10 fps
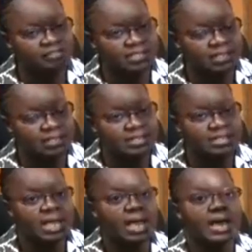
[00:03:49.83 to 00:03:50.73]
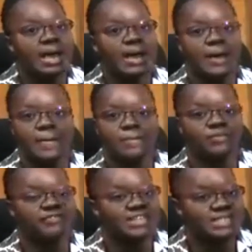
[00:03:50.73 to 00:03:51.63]
officers,
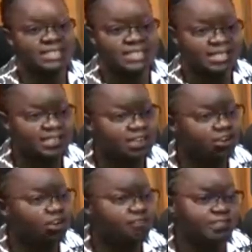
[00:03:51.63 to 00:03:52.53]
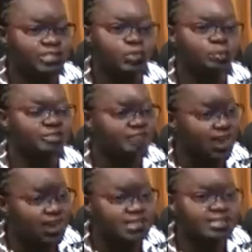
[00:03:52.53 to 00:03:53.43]
facilitated in office,
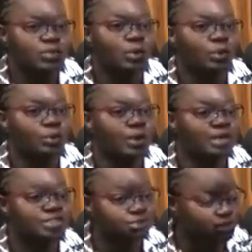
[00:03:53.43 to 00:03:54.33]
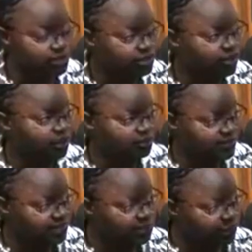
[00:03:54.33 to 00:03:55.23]
supervised, or external to the
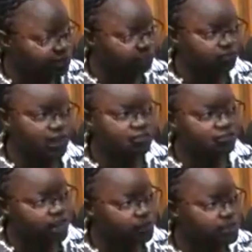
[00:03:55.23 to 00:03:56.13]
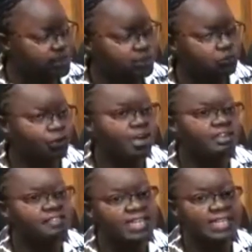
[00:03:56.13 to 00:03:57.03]
offices, whichever environment is more
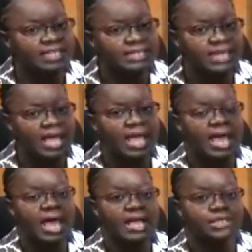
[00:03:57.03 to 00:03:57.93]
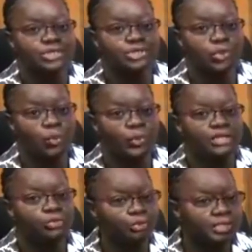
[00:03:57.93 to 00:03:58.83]
convenient. And so
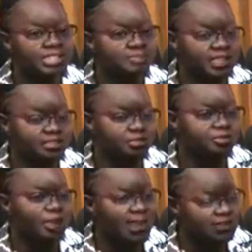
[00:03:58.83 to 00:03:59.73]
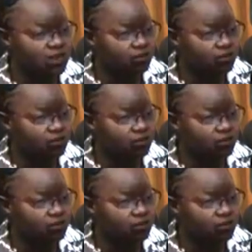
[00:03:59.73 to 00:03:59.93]
we do respect the rights